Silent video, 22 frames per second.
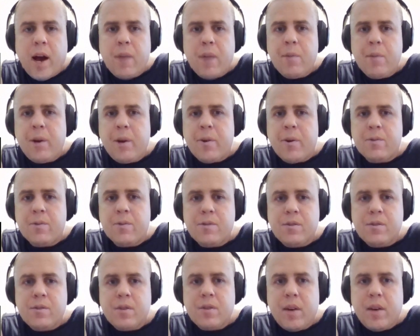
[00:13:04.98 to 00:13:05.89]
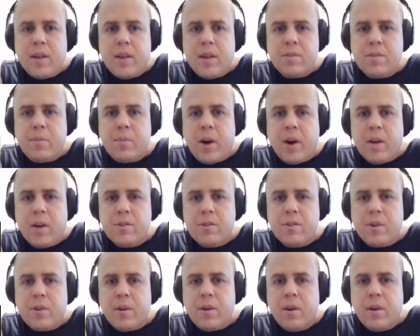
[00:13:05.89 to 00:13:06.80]
years as a
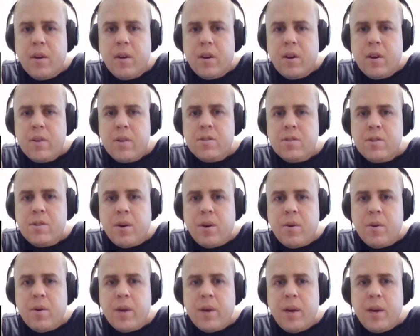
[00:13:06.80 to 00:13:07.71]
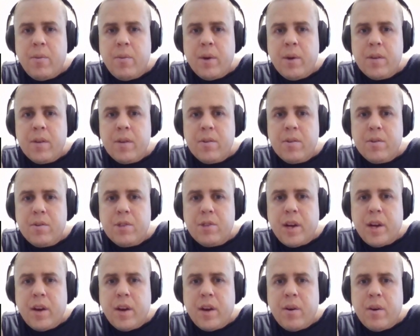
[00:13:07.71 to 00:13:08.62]
boxer. So he went to
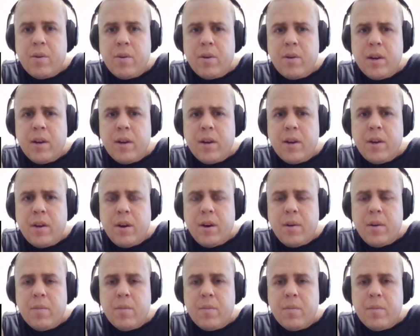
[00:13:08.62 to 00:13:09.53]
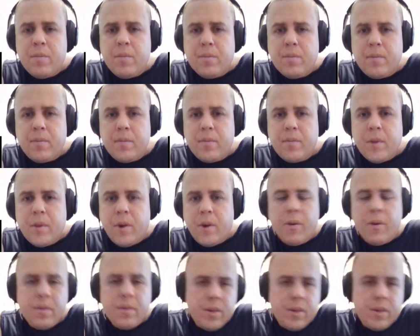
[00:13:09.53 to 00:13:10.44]
jail
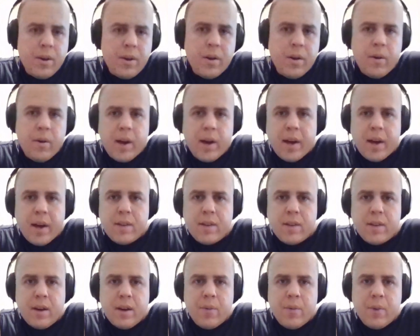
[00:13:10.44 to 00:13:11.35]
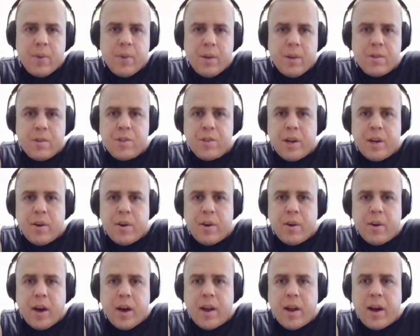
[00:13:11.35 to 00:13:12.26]
I guess he went to jail,
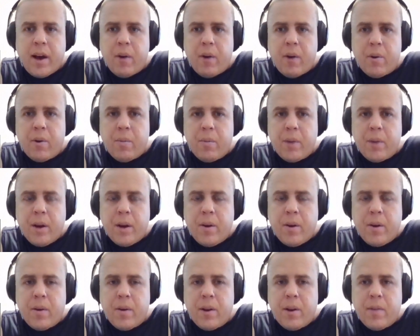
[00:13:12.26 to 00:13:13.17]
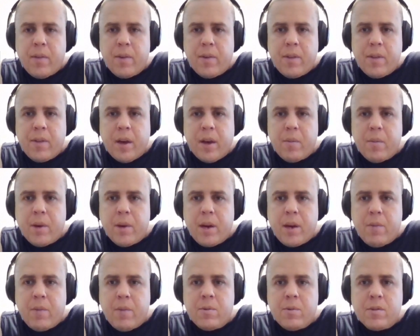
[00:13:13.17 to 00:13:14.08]
got out on bail and everything, but
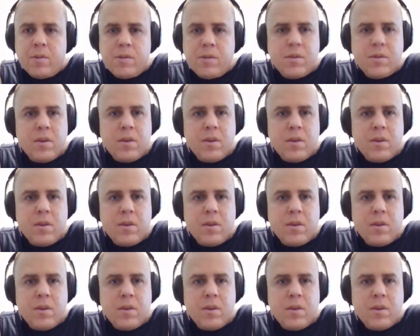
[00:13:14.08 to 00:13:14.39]
he was